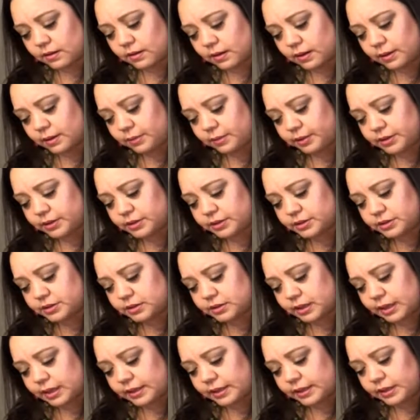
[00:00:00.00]

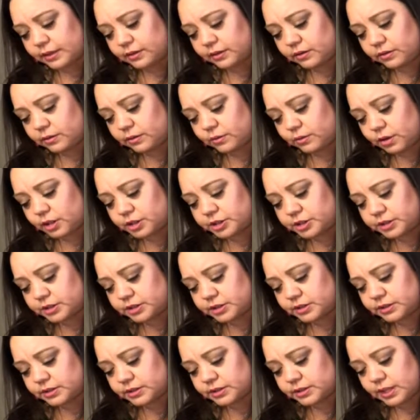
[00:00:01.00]
I didn't go to
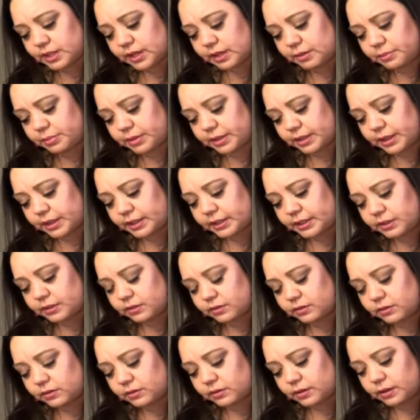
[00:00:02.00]
Washington State, but I did
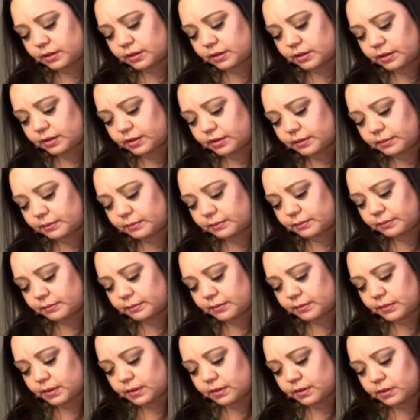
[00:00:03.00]
go to
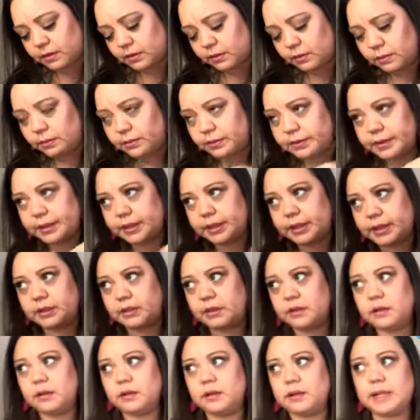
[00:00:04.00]

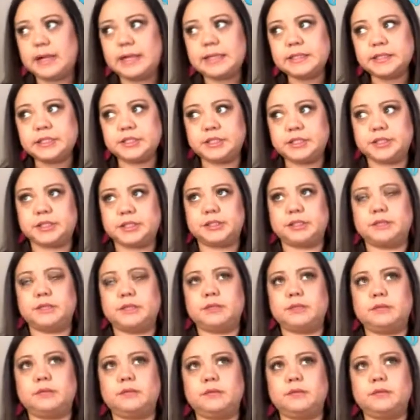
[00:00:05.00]
Oregon last year.